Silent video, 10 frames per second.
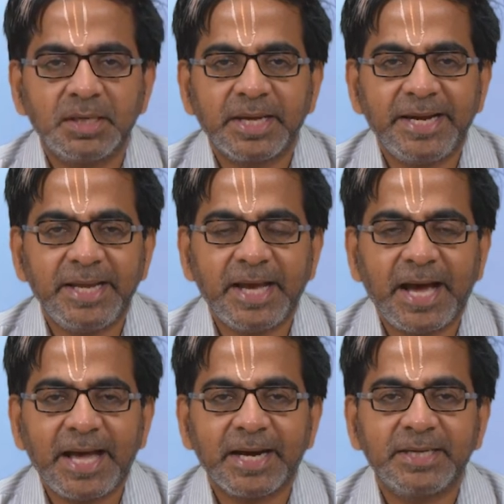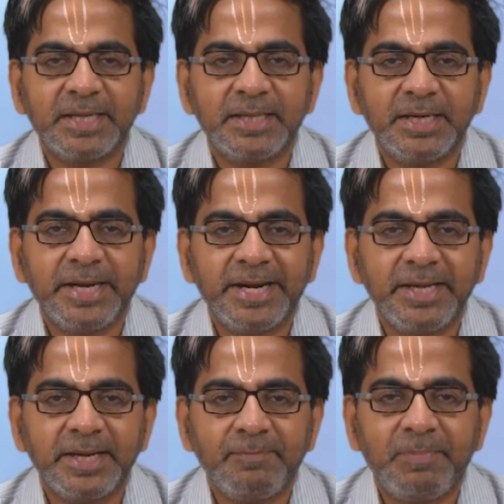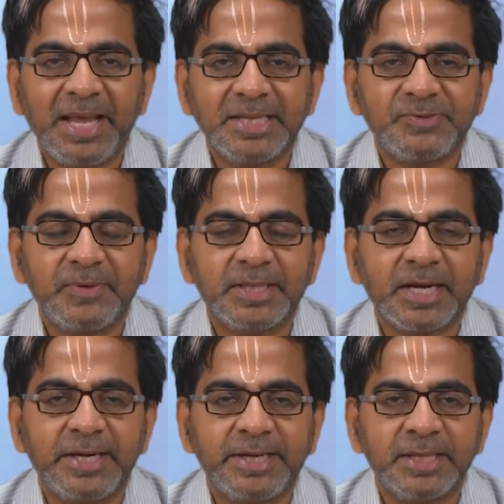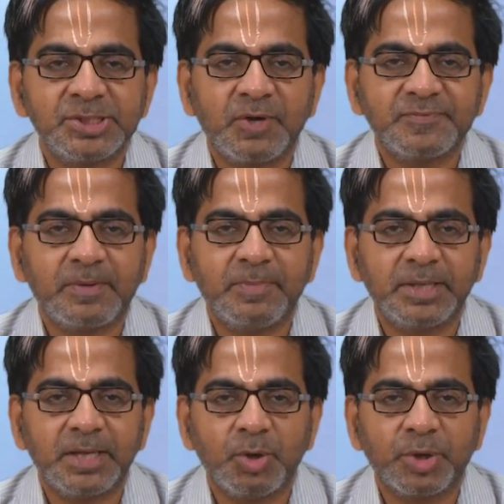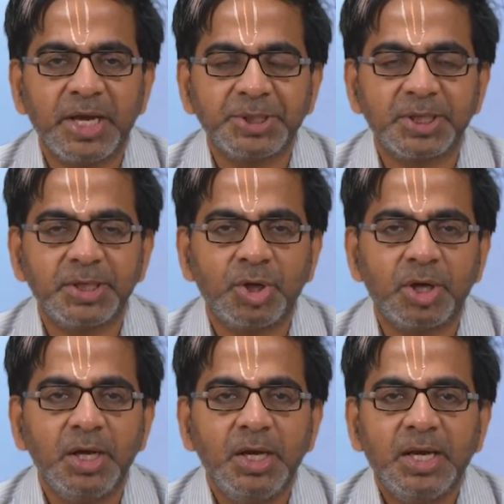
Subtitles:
getting hacked and then getting replaced with contents of some other location or